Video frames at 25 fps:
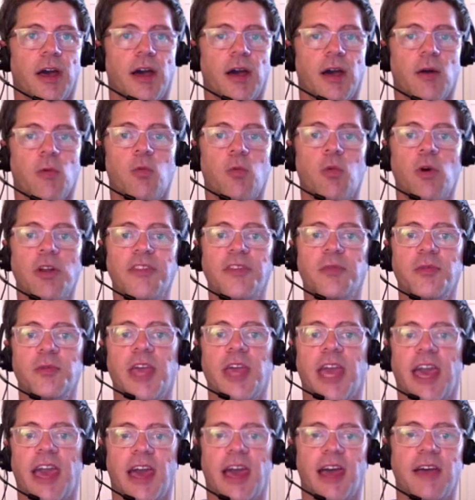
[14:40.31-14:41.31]
Uh, once
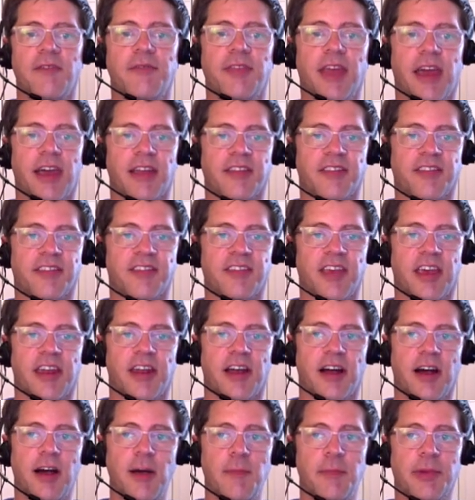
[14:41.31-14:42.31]
we have that
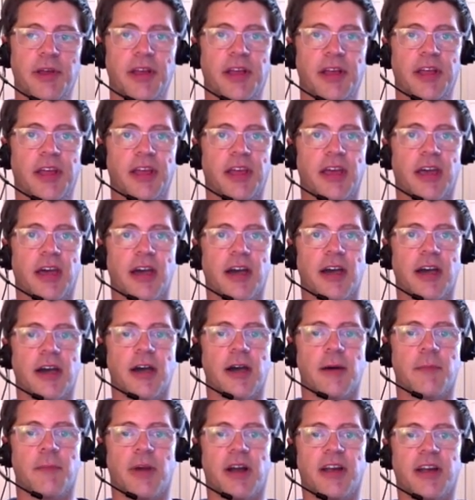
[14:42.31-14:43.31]
set up,
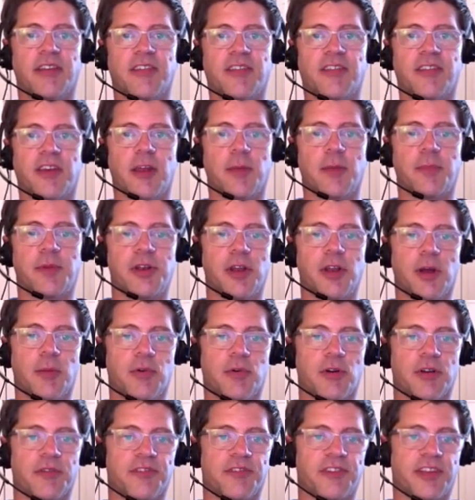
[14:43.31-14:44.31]
um, I set up a
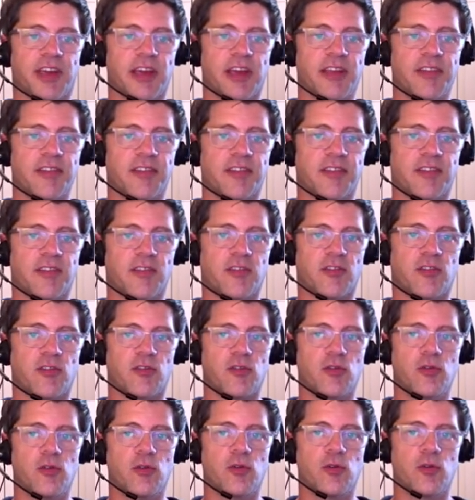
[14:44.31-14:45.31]
number of tests
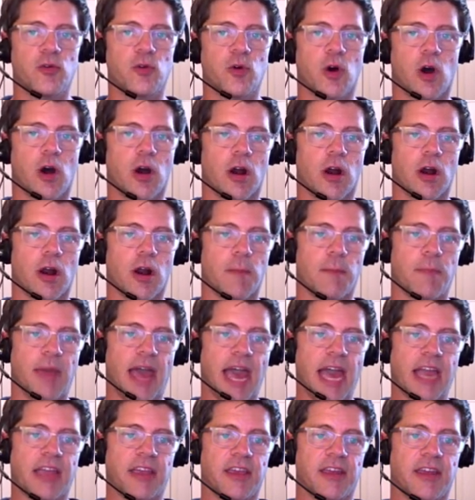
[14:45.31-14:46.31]
to our
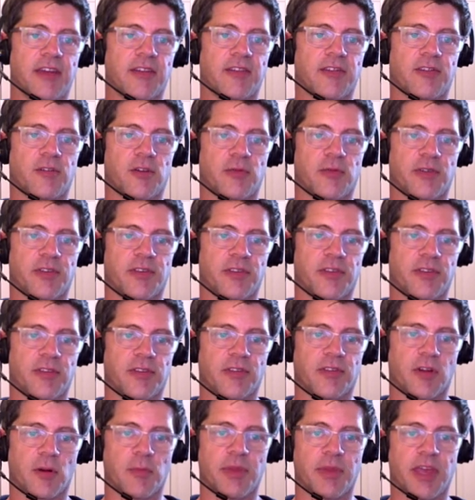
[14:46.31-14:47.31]
backend
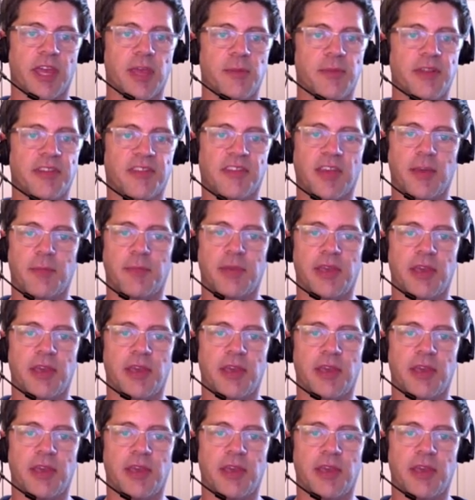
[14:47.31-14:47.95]
services, our payments